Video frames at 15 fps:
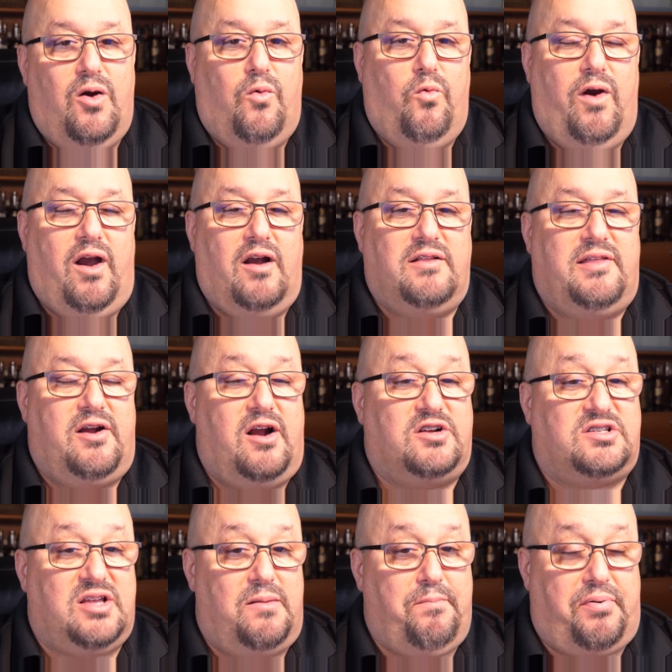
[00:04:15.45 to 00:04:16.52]
where there are
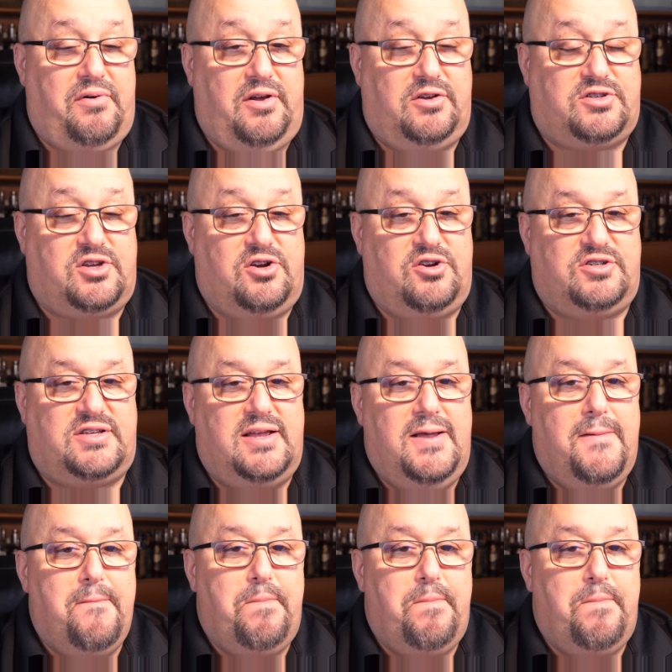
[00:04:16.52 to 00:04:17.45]
some producers